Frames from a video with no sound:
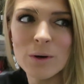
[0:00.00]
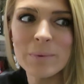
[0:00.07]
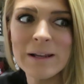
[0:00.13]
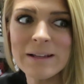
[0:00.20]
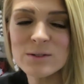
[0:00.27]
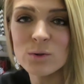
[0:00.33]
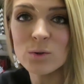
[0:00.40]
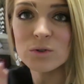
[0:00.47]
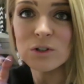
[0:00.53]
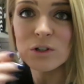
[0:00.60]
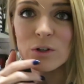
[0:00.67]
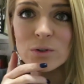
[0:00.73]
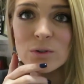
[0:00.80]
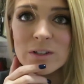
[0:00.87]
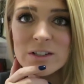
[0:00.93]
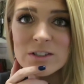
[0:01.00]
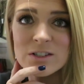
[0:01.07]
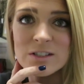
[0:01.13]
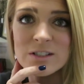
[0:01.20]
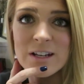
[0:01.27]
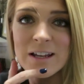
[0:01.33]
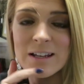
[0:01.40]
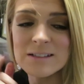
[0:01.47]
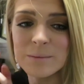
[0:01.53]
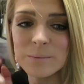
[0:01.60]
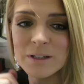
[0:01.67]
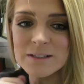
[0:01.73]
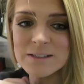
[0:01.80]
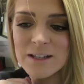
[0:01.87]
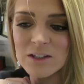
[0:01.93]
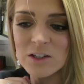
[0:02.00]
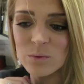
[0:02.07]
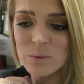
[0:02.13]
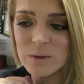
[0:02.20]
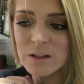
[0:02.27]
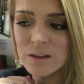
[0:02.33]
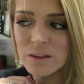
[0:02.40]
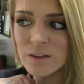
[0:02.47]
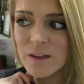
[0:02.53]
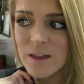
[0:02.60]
a place called the Local Kitchen today, so I'm gonna take you with.